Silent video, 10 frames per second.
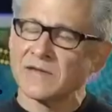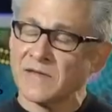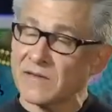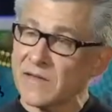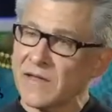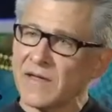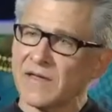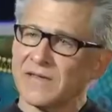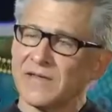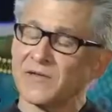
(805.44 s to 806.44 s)
that
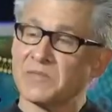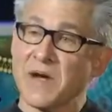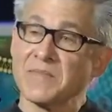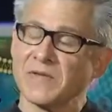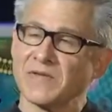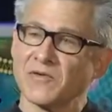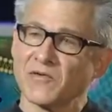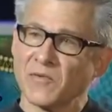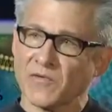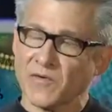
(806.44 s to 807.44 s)
these might be
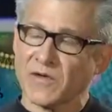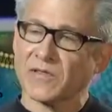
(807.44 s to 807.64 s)
useful if we could